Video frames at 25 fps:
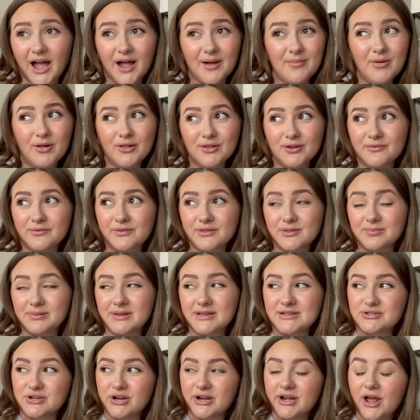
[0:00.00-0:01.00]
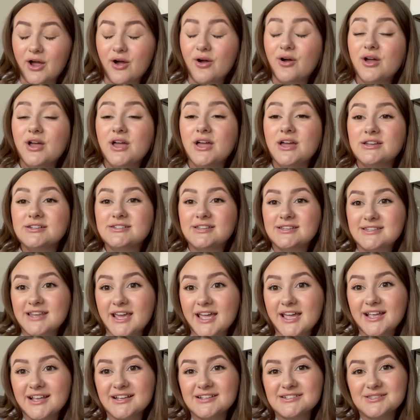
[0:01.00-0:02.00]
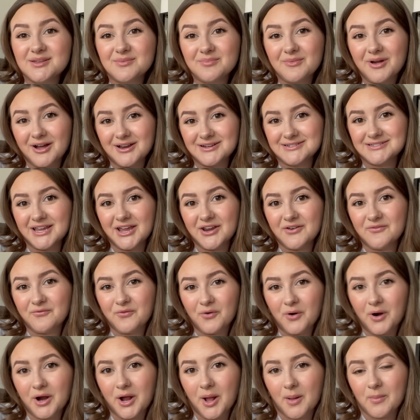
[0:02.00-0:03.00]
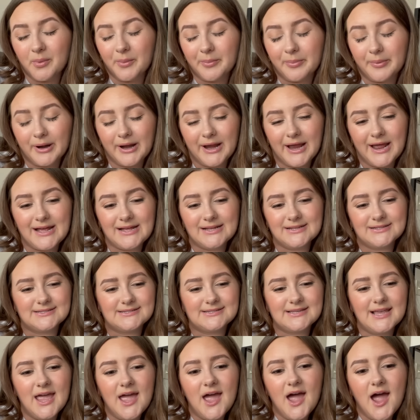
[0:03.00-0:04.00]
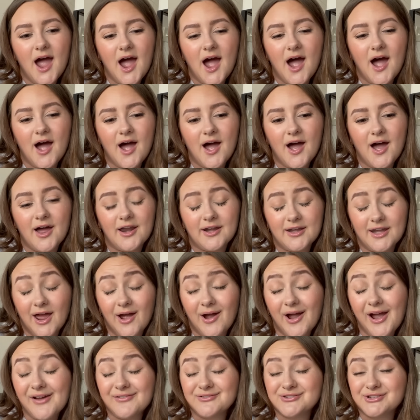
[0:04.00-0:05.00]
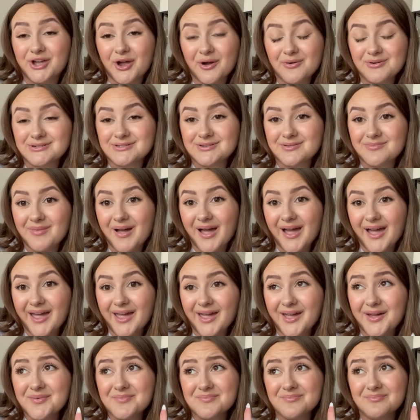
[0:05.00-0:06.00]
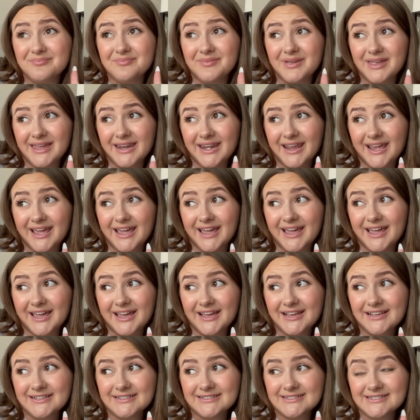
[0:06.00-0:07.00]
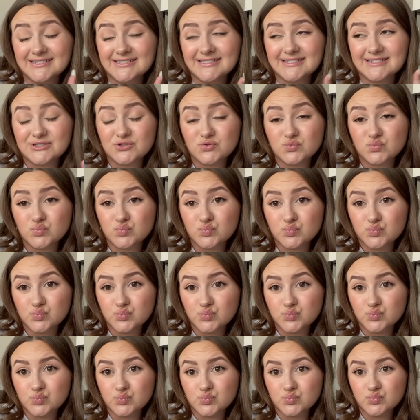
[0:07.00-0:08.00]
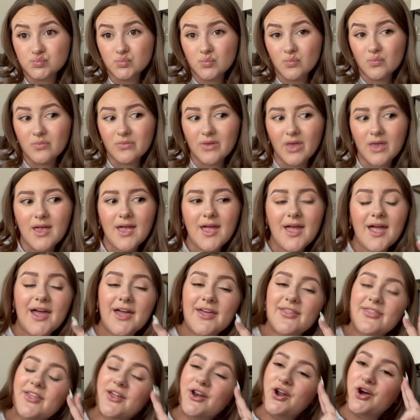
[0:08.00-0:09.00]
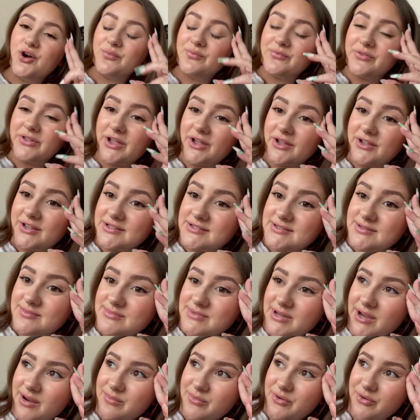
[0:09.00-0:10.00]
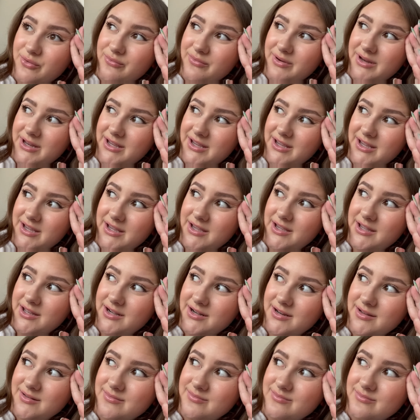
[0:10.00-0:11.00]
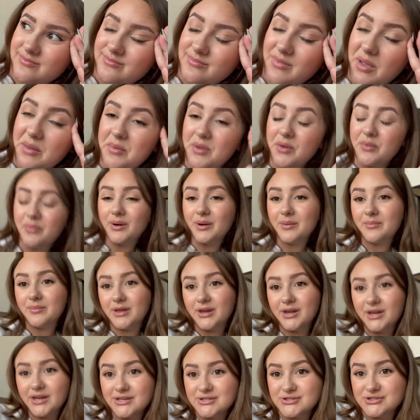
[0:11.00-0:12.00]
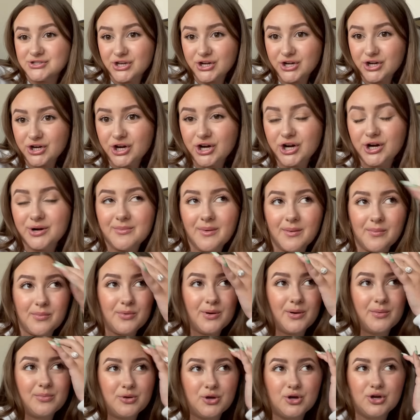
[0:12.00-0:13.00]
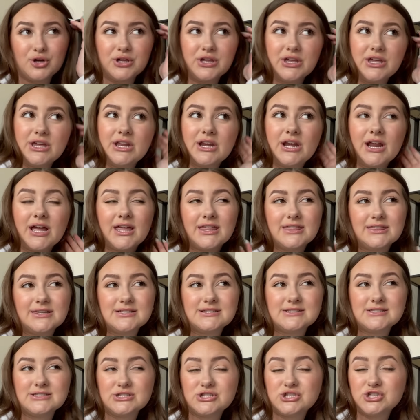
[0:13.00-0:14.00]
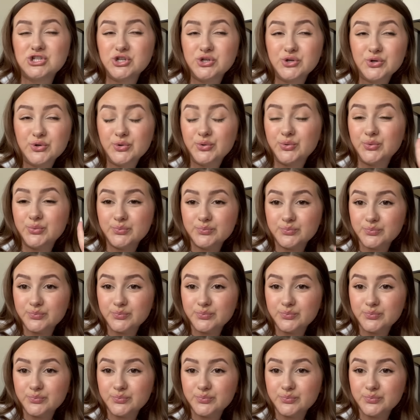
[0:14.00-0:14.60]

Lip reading: I'm all over the place right now. To take some content for a couple brands. Now I have to go into my meetings. And then hopefully I'll get some time to read. Maybe when I'm eating dinner, maybe when I'm cooking, I can listen to